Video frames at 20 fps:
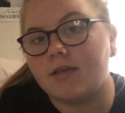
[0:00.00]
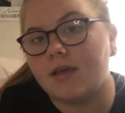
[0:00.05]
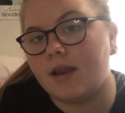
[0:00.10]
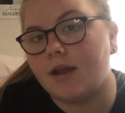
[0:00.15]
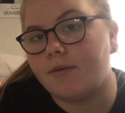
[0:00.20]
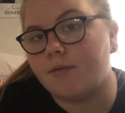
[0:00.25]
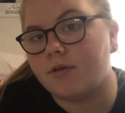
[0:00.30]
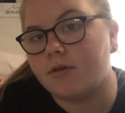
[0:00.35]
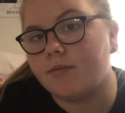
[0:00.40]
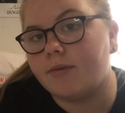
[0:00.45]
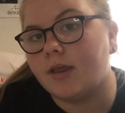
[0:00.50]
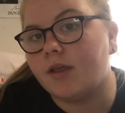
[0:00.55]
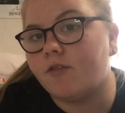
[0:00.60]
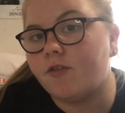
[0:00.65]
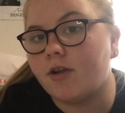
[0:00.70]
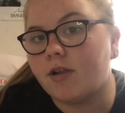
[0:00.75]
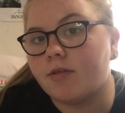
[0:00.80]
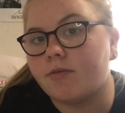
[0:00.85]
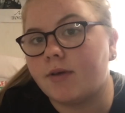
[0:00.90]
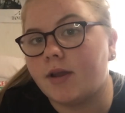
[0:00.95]
so I wasn't
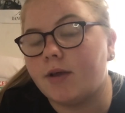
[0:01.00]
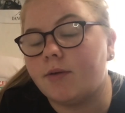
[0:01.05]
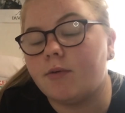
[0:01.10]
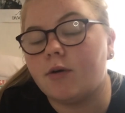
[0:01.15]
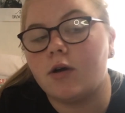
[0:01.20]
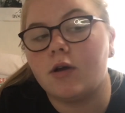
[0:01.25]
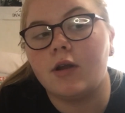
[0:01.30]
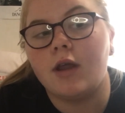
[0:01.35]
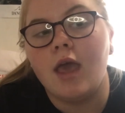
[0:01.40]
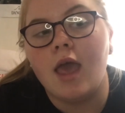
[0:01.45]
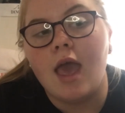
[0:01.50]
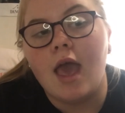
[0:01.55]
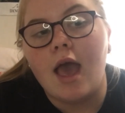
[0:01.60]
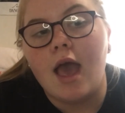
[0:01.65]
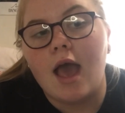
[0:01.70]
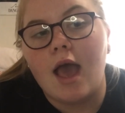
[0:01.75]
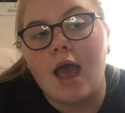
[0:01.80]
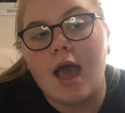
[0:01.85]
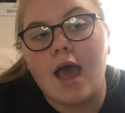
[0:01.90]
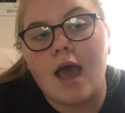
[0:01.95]
really friends with anyone.
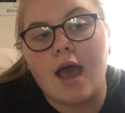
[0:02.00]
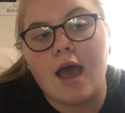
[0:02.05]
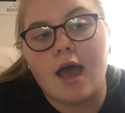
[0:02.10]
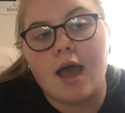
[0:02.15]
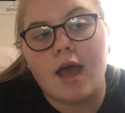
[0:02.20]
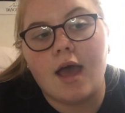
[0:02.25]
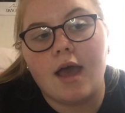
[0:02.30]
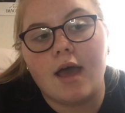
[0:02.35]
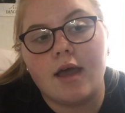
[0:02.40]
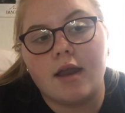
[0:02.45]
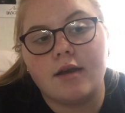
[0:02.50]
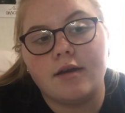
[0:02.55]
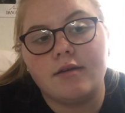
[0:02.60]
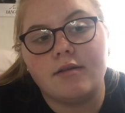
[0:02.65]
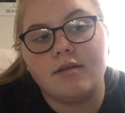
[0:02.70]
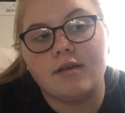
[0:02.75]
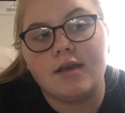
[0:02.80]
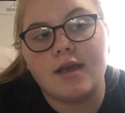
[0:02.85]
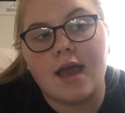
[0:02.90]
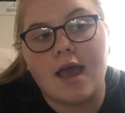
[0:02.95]

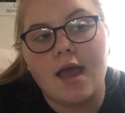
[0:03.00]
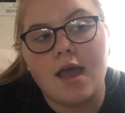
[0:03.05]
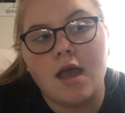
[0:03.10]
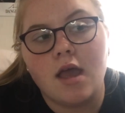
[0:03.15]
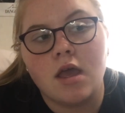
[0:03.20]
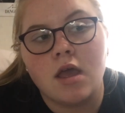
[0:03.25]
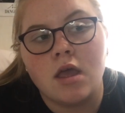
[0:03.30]
And yeah,